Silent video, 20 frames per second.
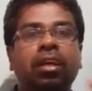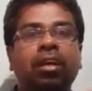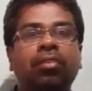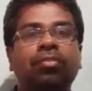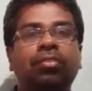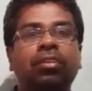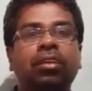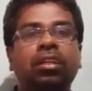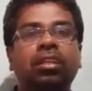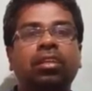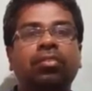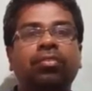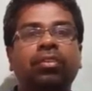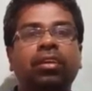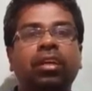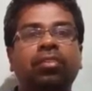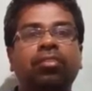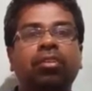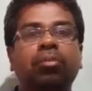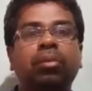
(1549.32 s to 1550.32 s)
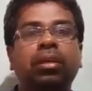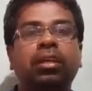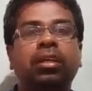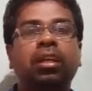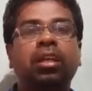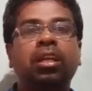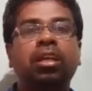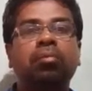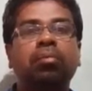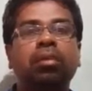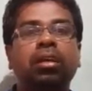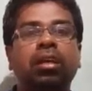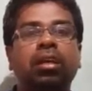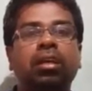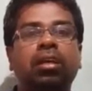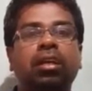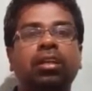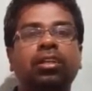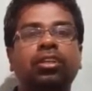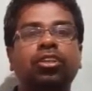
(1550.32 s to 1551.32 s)
I will be thinking of fear. The fear
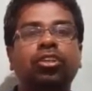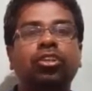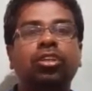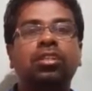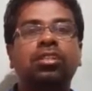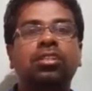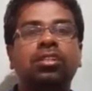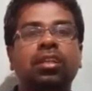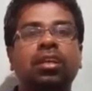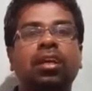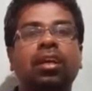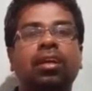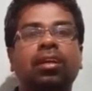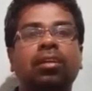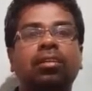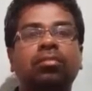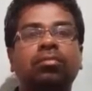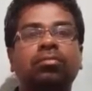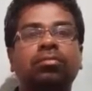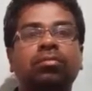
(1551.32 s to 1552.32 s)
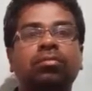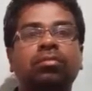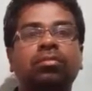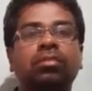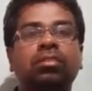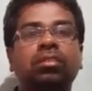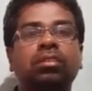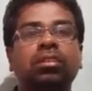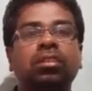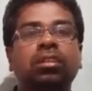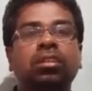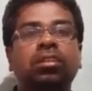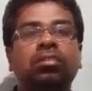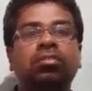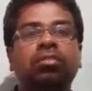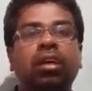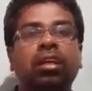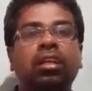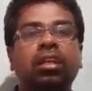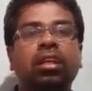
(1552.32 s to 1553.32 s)
will be killing me continuously.
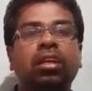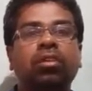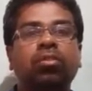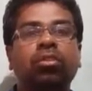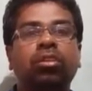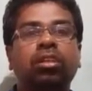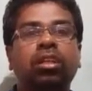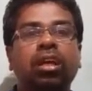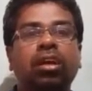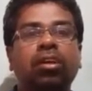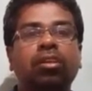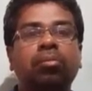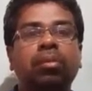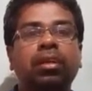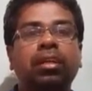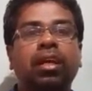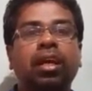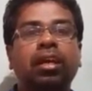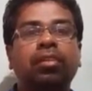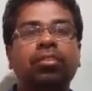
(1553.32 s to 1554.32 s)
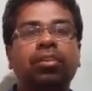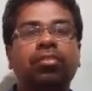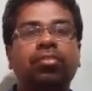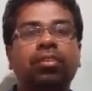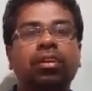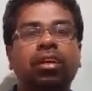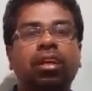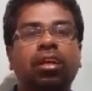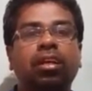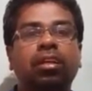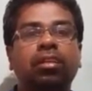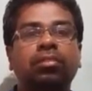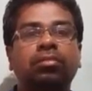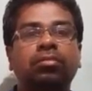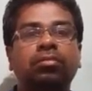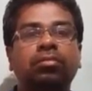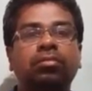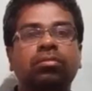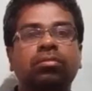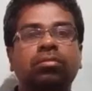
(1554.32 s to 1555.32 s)
Finally, one day I will be
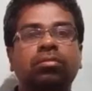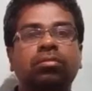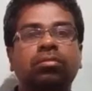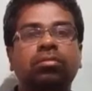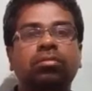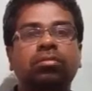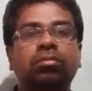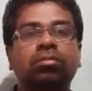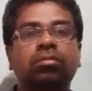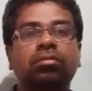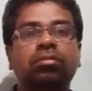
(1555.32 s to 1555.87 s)
dying with the fear.